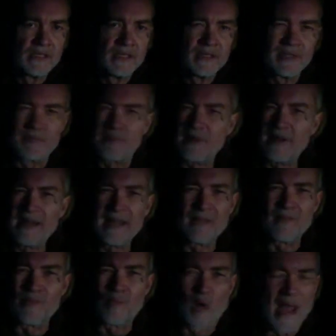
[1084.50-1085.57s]
there's plenty of
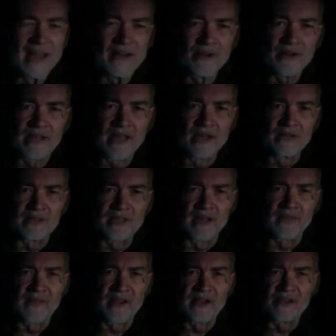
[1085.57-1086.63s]
wanker Celts
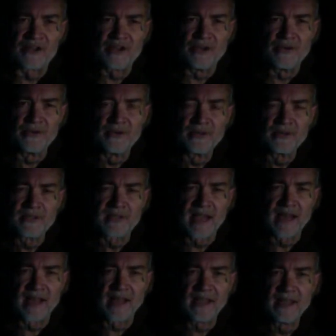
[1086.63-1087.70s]
out there too,
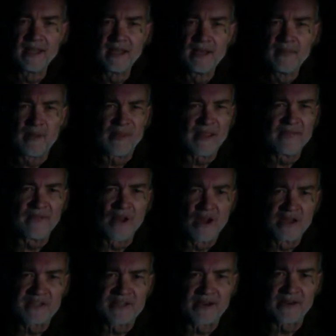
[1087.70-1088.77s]
sadly, but they've
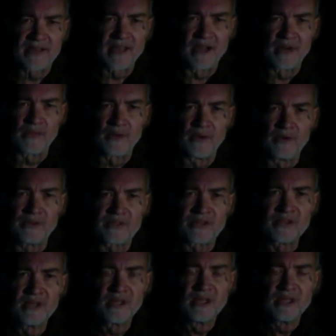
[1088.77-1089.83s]
lost their Celt roots.
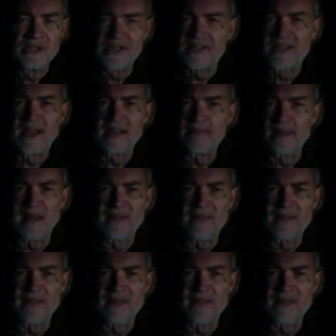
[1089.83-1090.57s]
Just like many